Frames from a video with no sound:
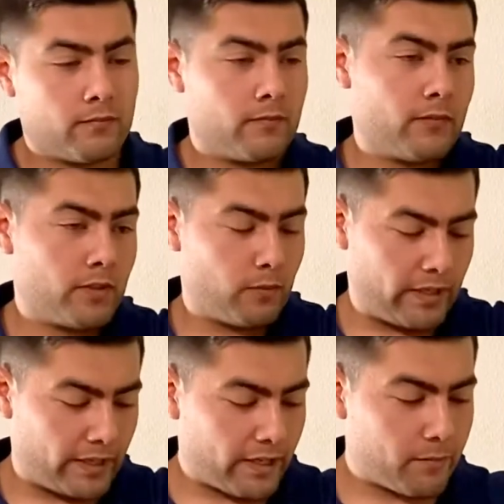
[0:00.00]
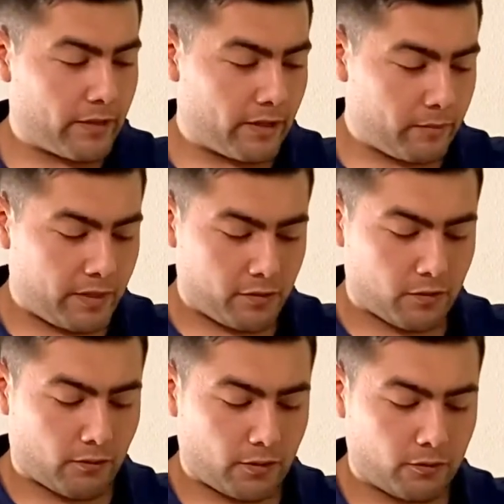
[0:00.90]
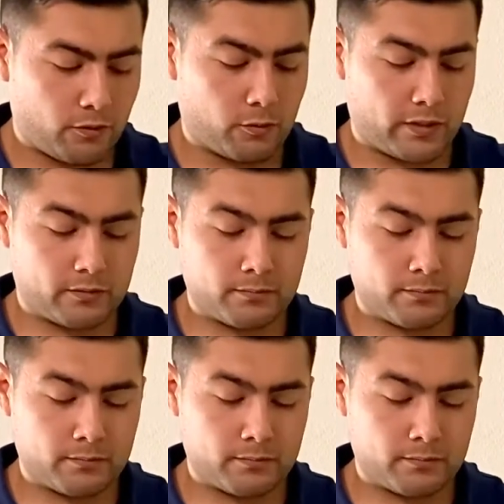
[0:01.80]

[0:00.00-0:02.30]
What I like about it being universal as well